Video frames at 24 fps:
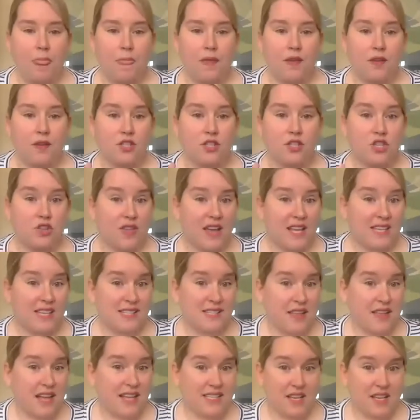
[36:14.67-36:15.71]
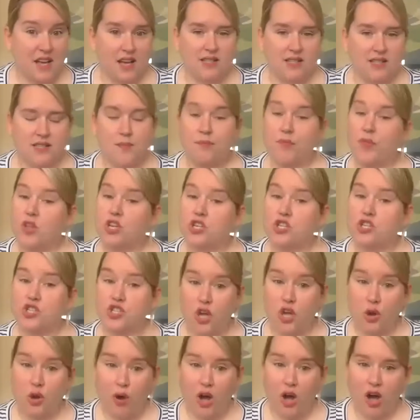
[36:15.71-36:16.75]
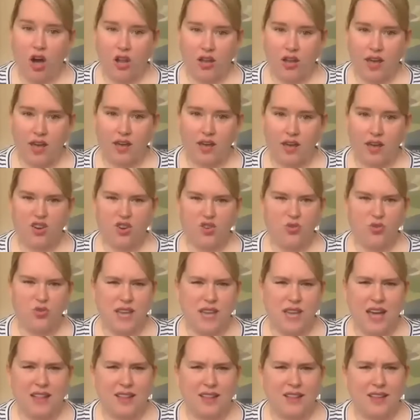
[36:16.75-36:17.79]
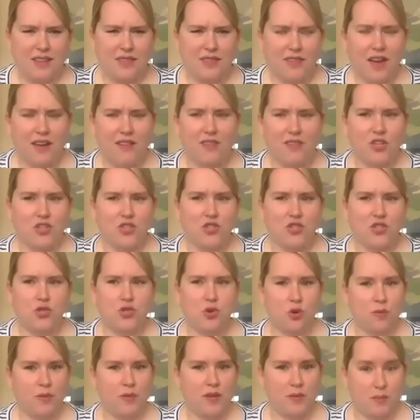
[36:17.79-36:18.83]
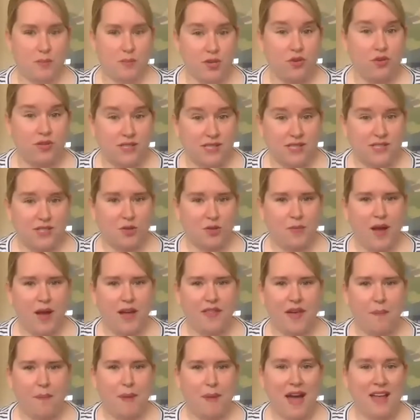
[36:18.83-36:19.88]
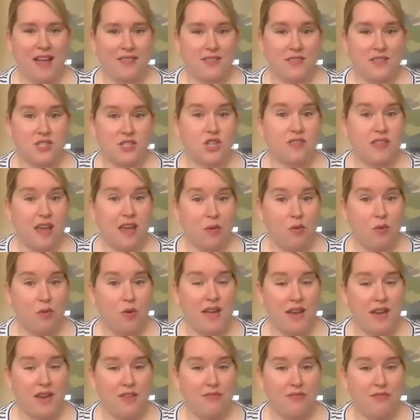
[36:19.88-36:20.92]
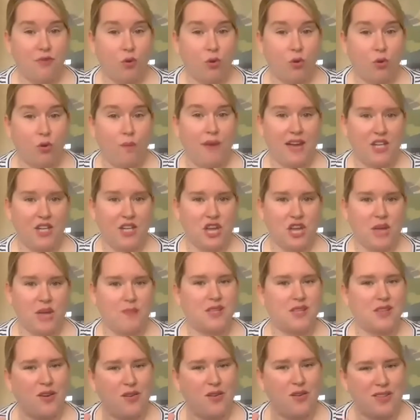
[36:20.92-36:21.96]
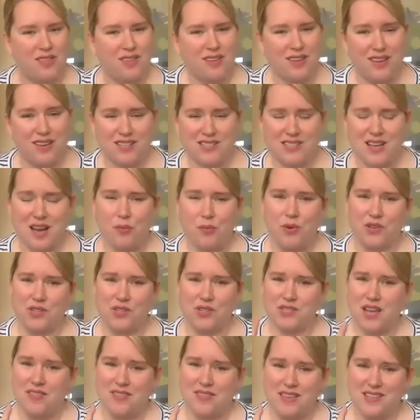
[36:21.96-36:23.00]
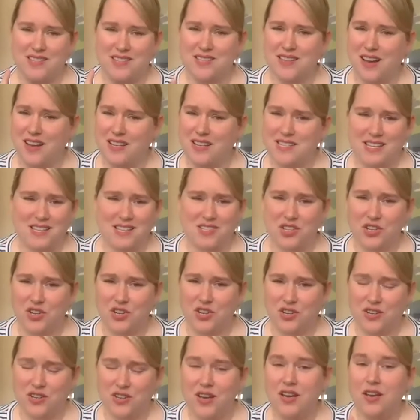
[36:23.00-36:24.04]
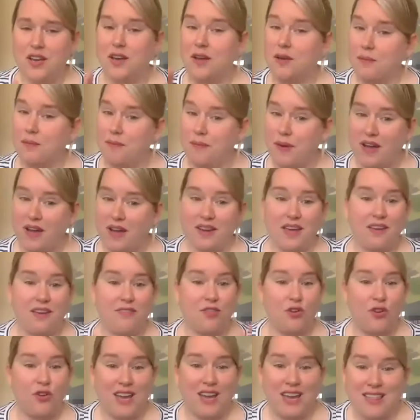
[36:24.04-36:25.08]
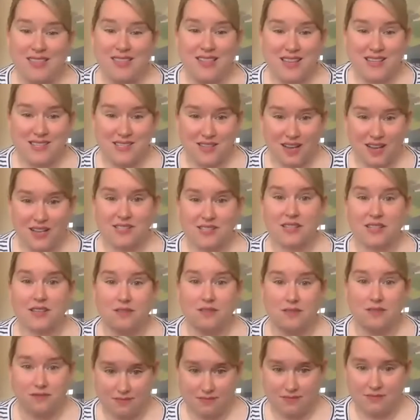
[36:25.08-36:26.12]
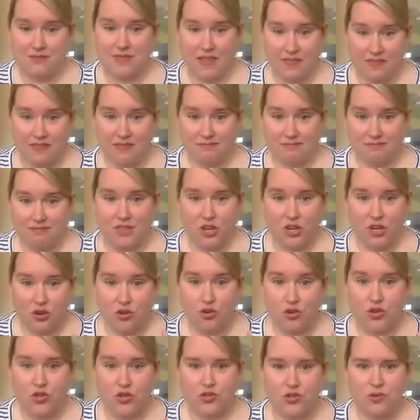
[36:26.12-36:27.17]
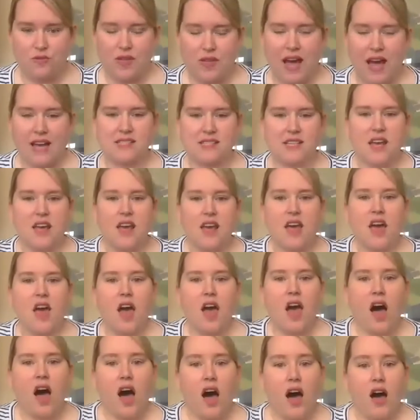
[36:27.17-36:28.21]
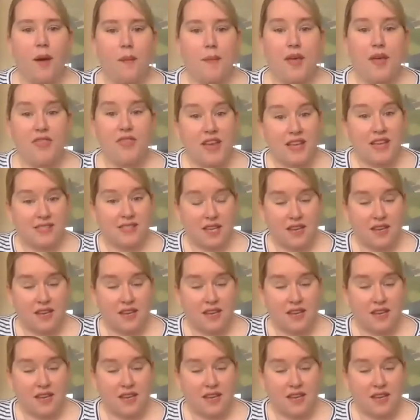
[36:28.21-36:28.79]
So that's us. Sewaholic, who sadly have kind of gone dormant, but you can still buy their patterns. They were made for pear shapes. The only thing is, I will say, their sizing isn't good. But if you're in their sizing, then you could do that. There's